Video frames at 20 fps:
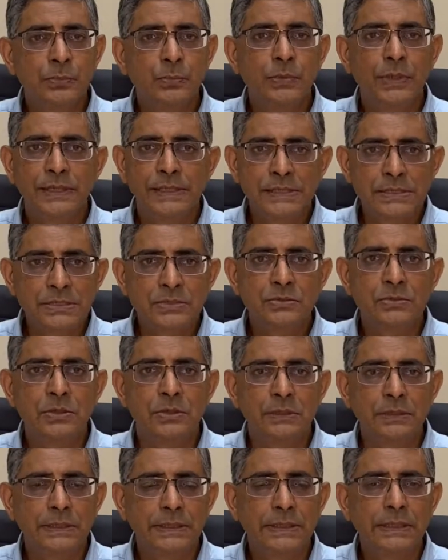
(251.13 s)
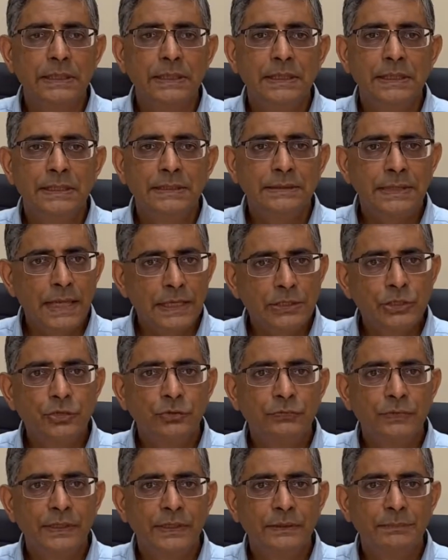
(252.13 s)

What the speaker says: very strongly. Thank you very